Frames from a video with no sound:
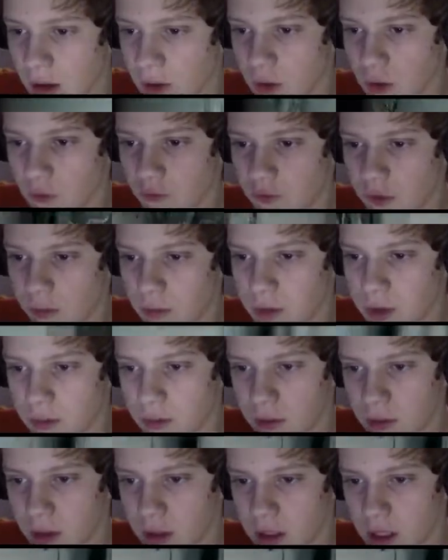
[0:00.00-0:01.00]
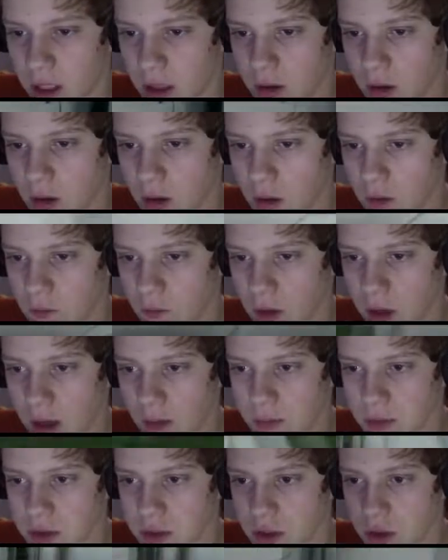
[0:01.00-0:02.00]
I don't know if I'll be able to get it all in
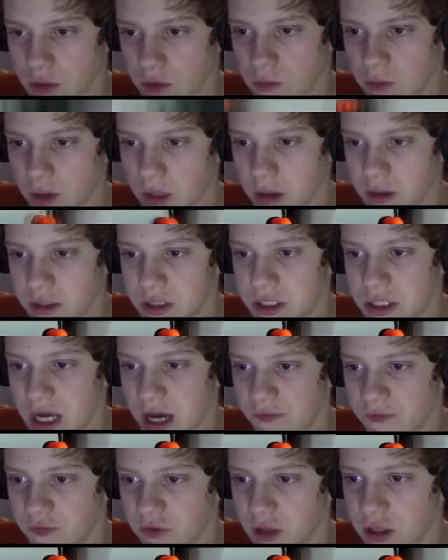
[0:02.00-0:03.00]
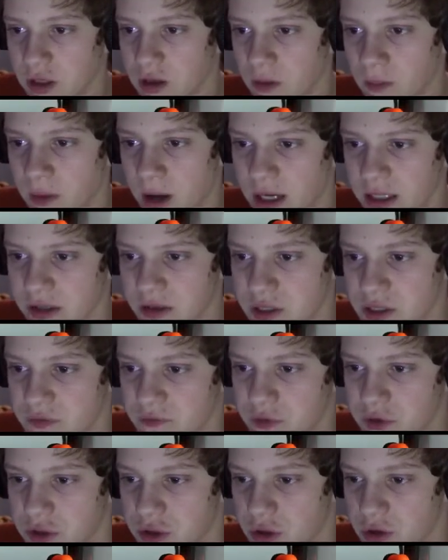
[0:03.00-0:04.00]
one episode, but I'll definitely come back to
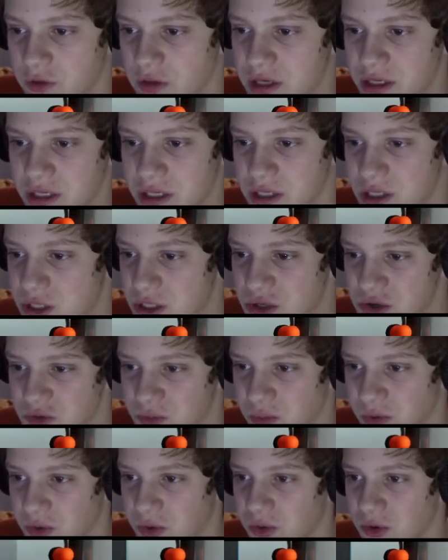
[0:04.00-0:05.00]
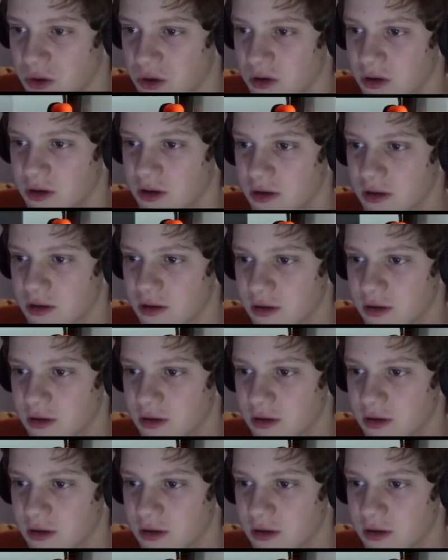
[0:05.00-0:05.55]
this for sure. This is super cool.